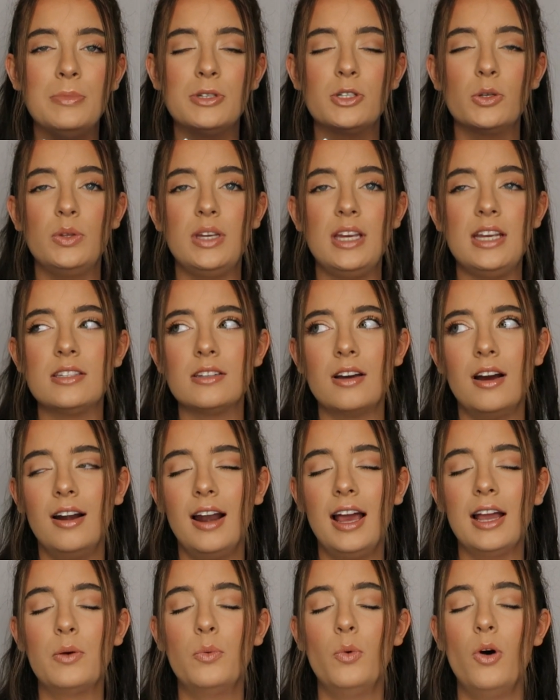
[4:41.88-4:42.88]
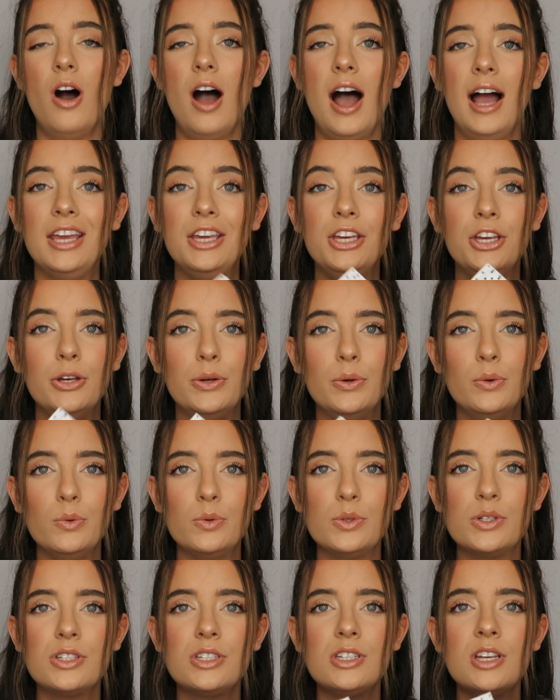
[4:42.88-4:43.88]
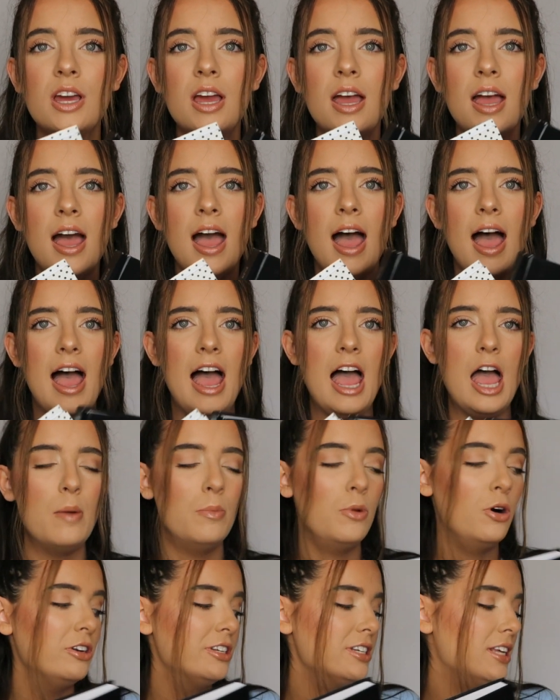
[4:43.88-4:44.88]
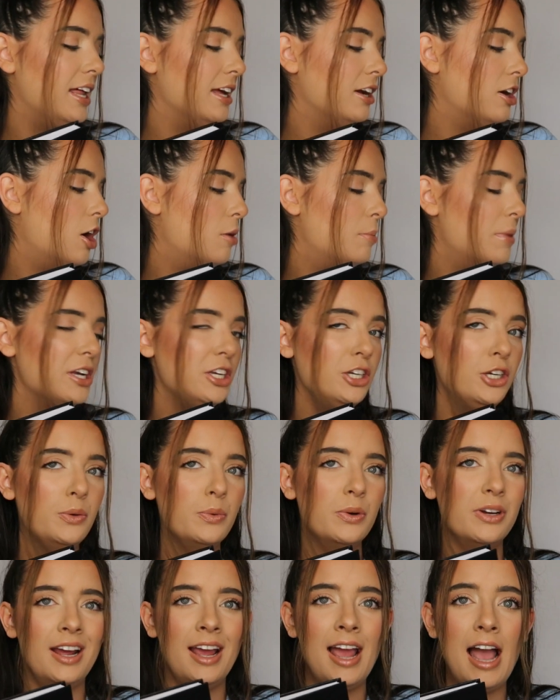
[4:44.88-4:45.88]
So these are like what I used until I got my new one.